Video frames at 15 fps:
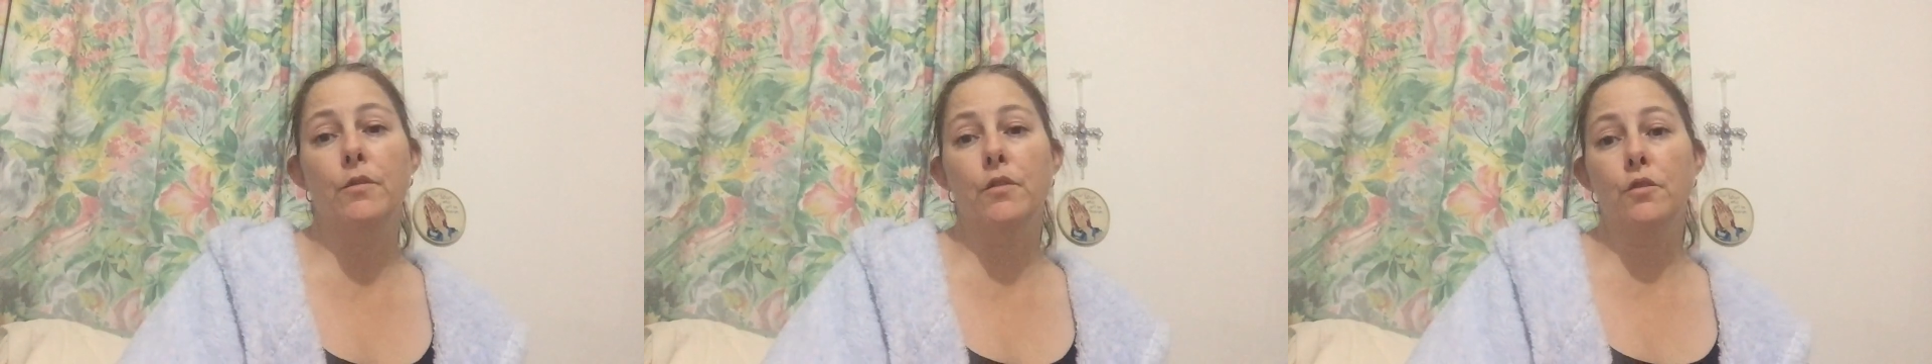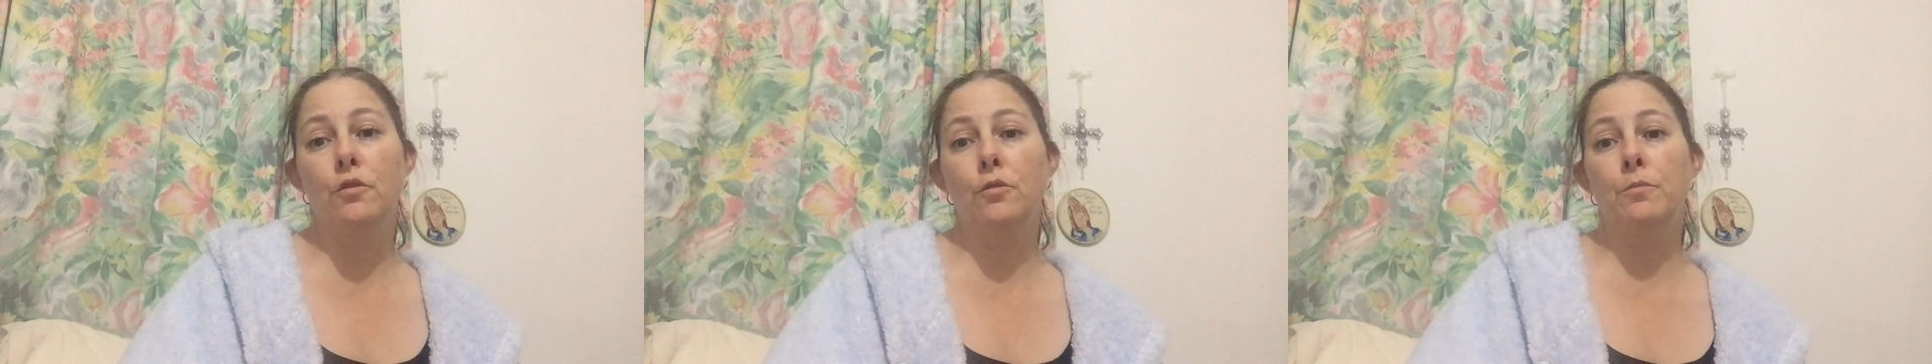
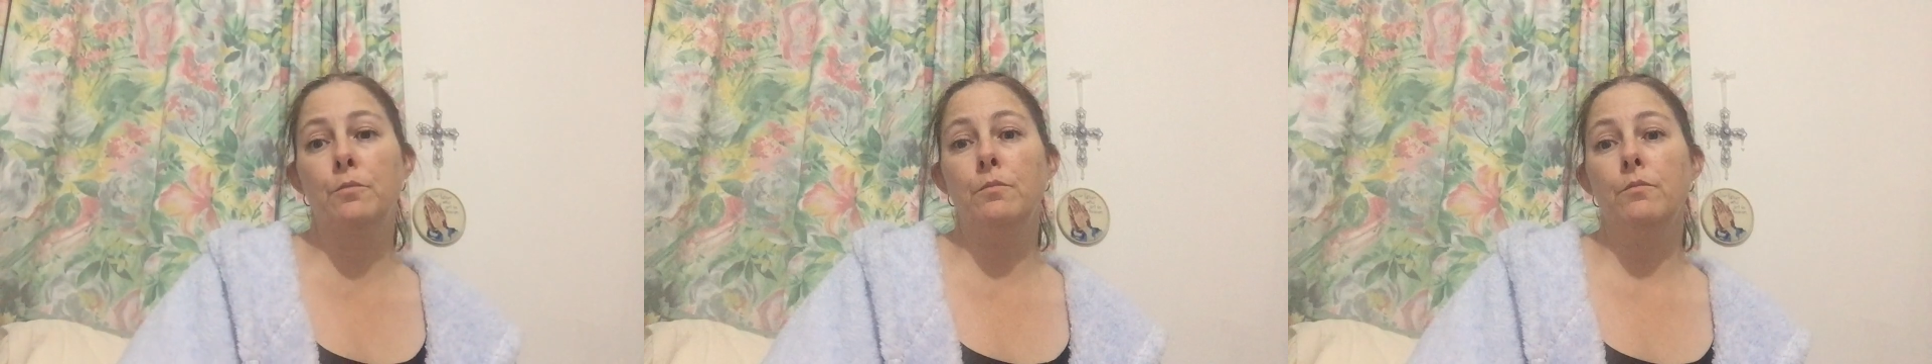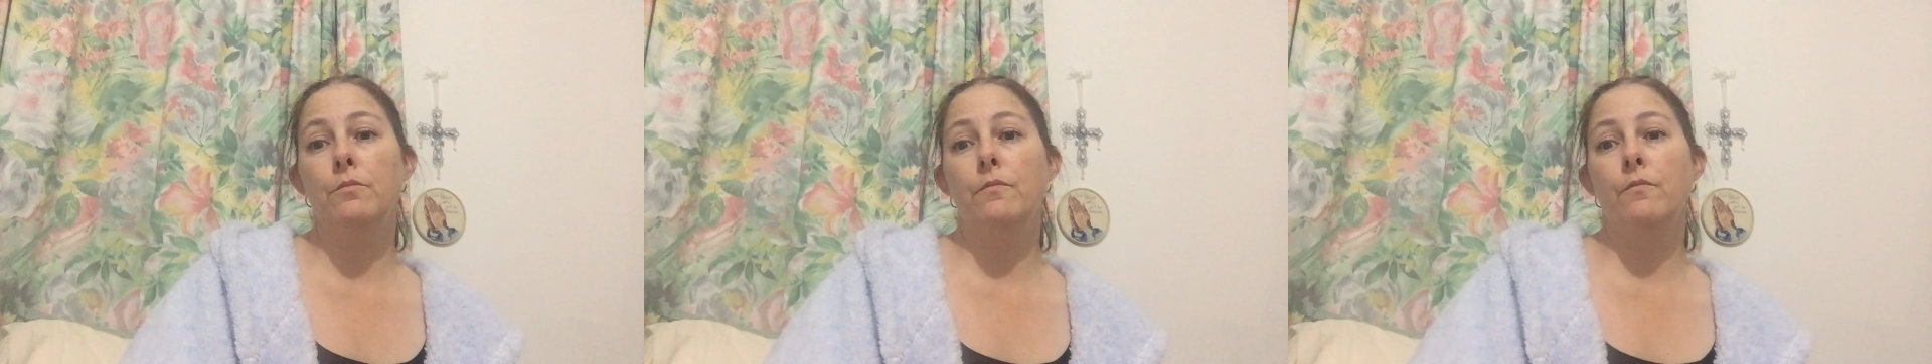
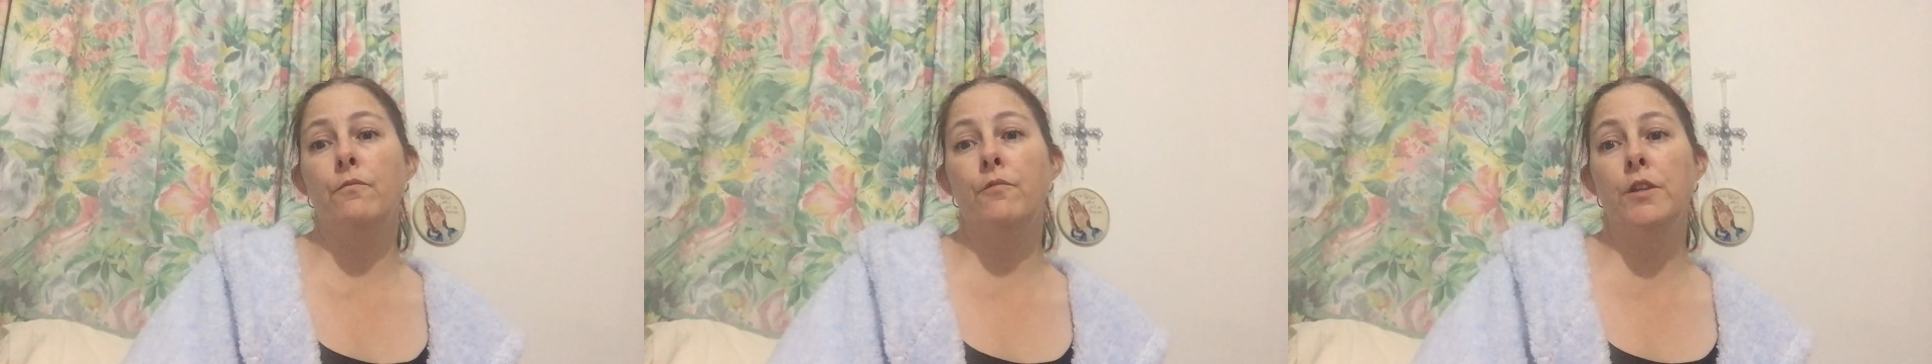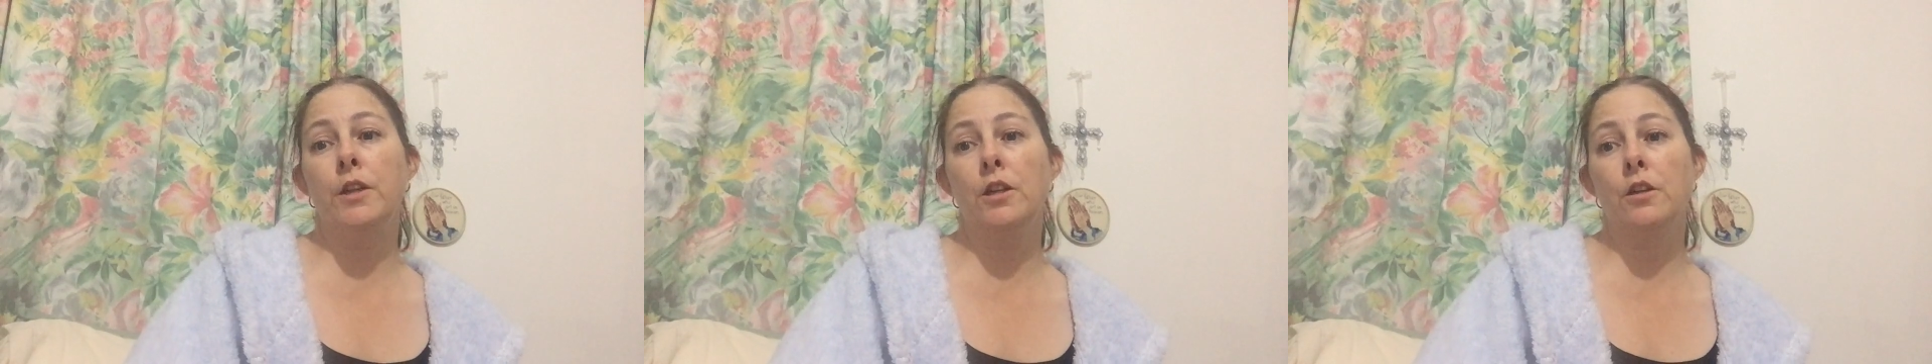Zoom
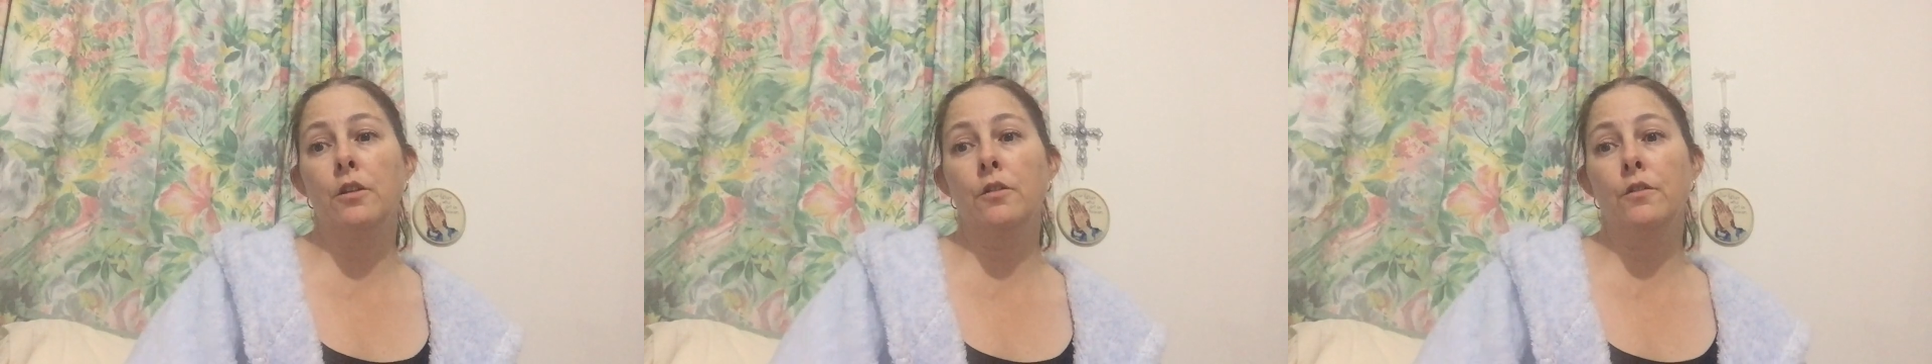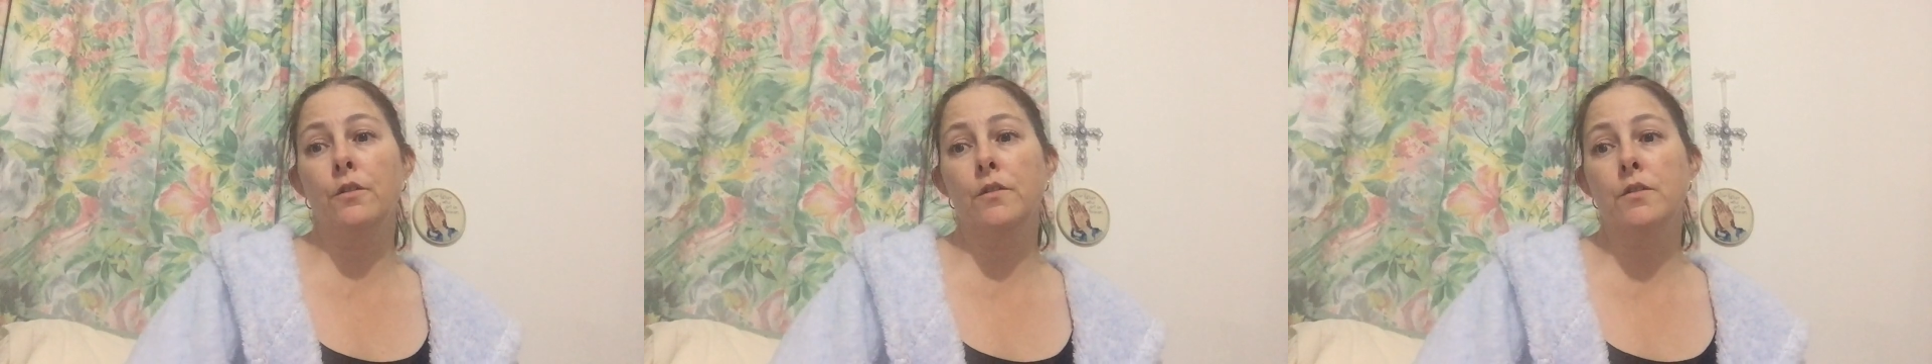
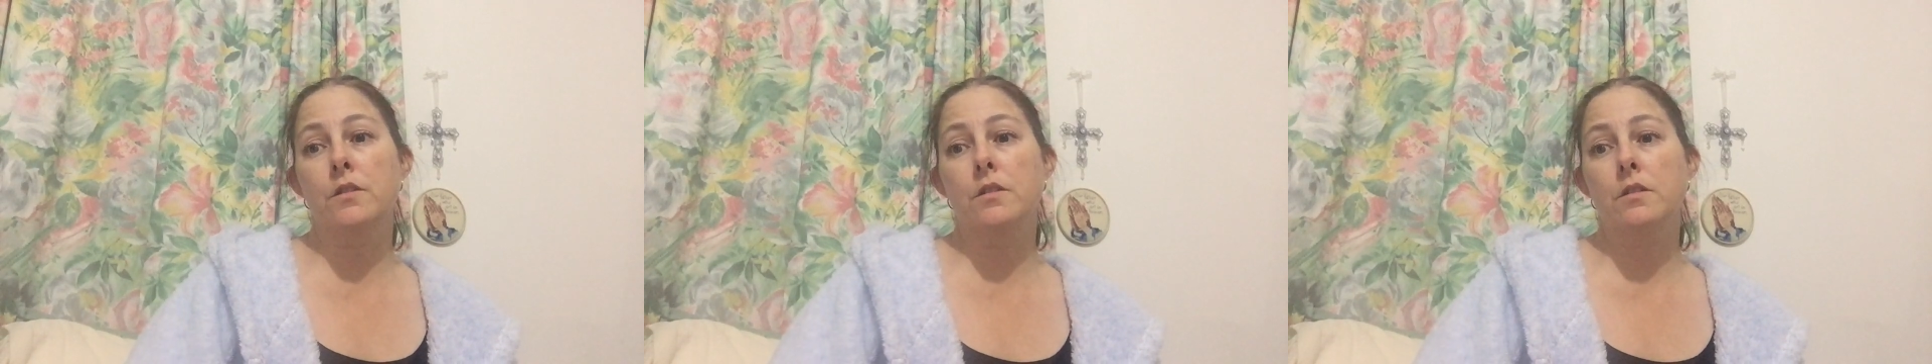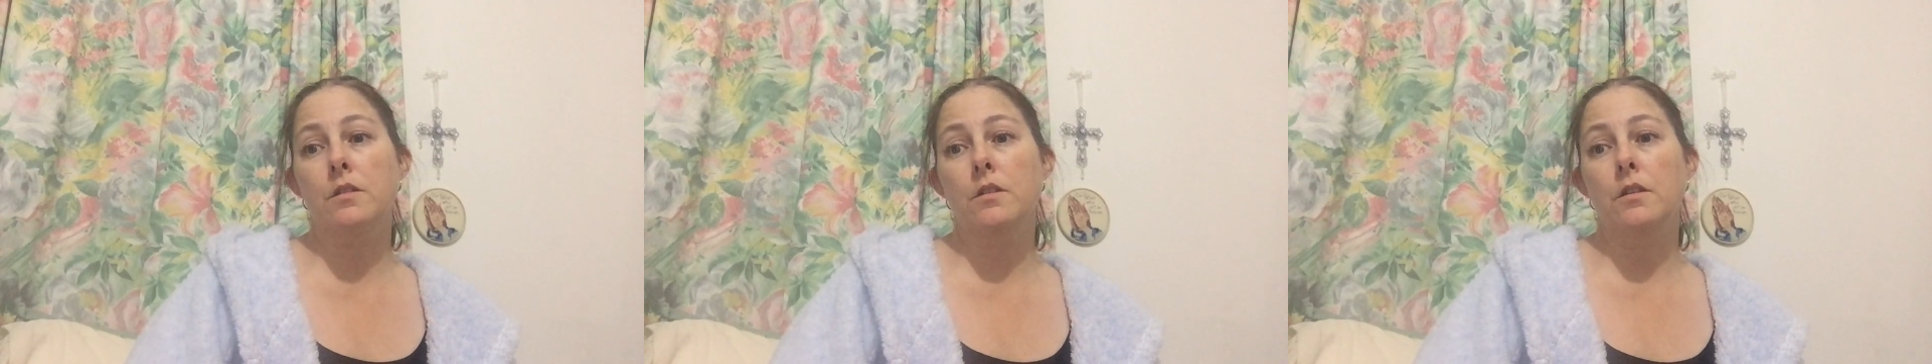
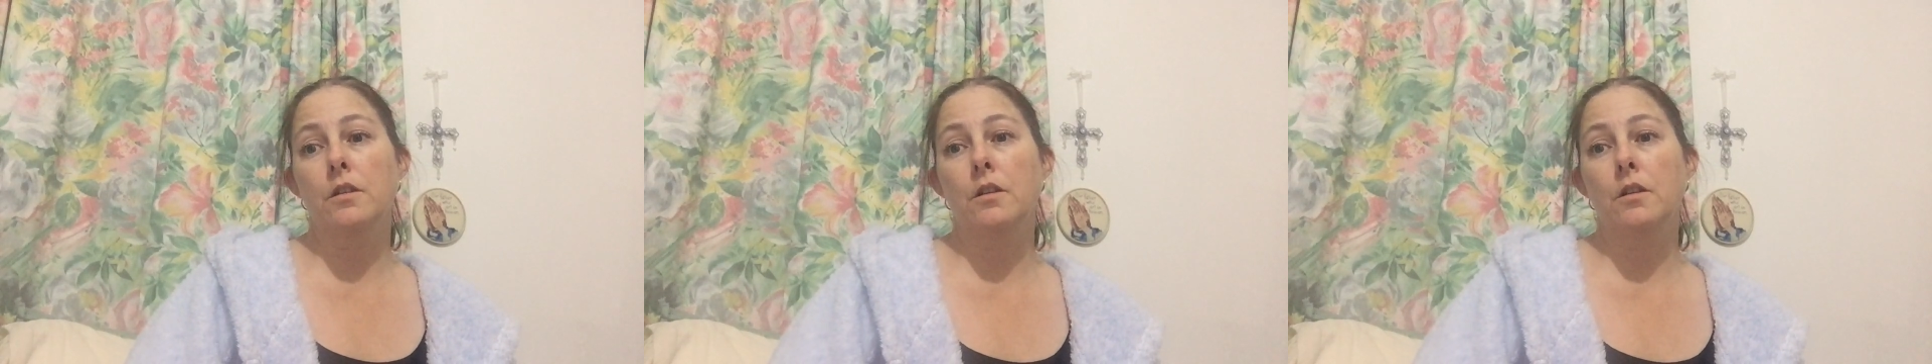videos